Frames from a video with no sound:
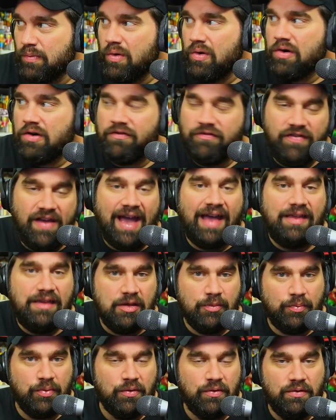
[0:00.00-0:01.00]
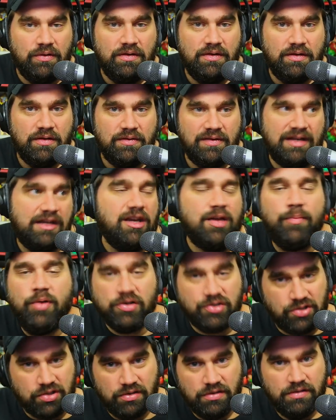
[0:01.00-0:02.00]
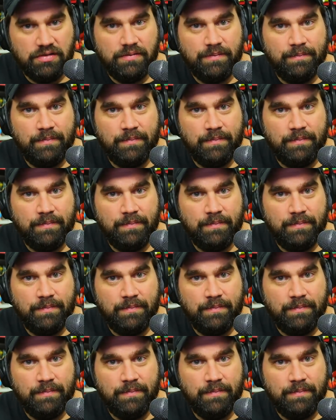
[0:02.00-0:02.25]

more valuable than a commercial.